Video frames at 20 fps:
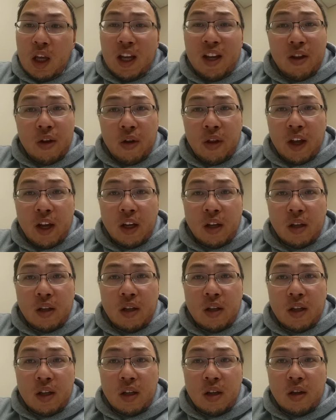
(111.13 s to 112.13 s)
either they
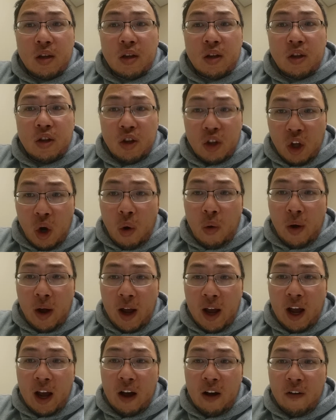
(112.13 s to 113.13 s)
don't
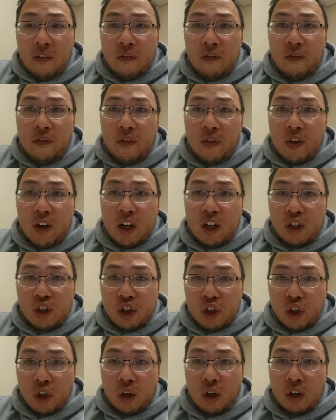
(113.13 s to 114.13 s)
have
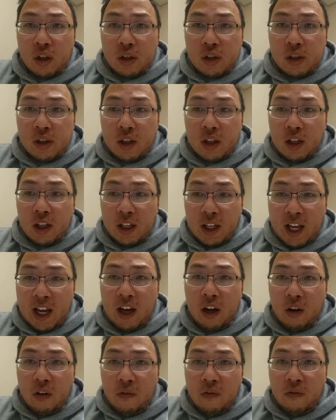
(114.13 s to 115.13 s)
insurance and
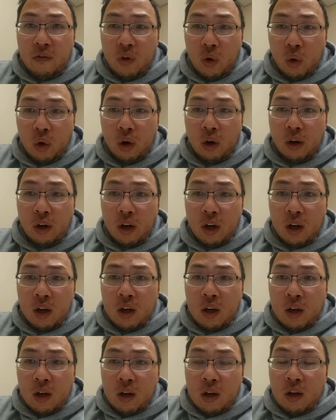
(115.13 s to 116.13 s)
can't afford
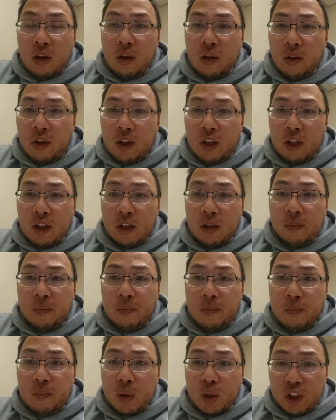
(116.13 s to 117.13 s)
the
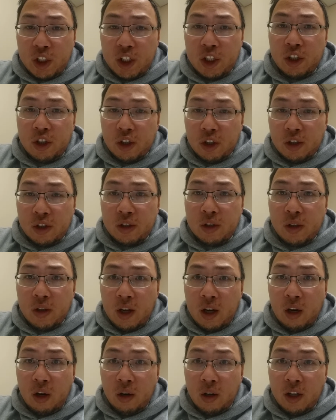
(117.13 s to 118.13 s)
procedures
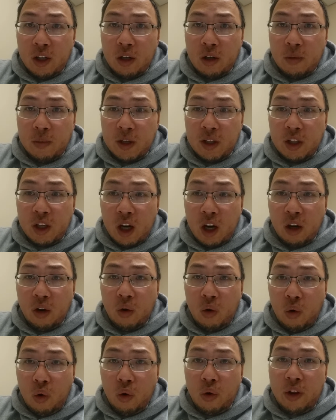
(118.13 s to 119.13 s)
that are needed to be
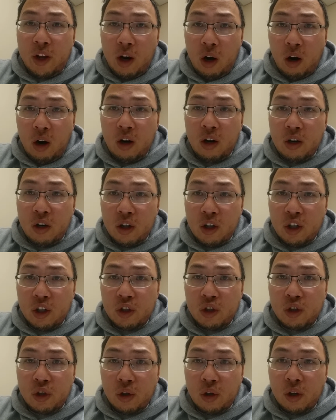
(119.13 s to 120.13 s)
done, or they are
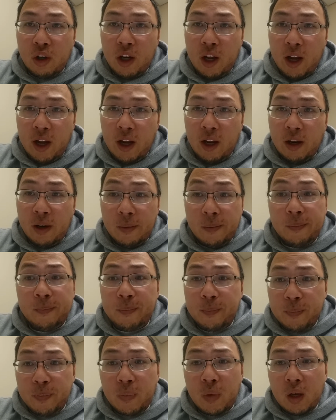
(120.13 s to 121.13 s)
underinsured and
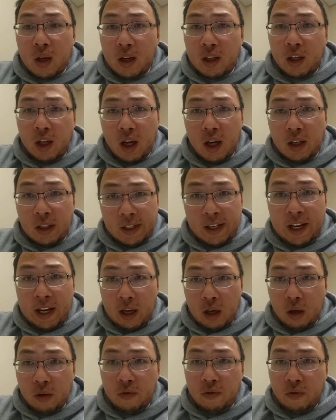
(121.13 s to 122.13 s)
again can't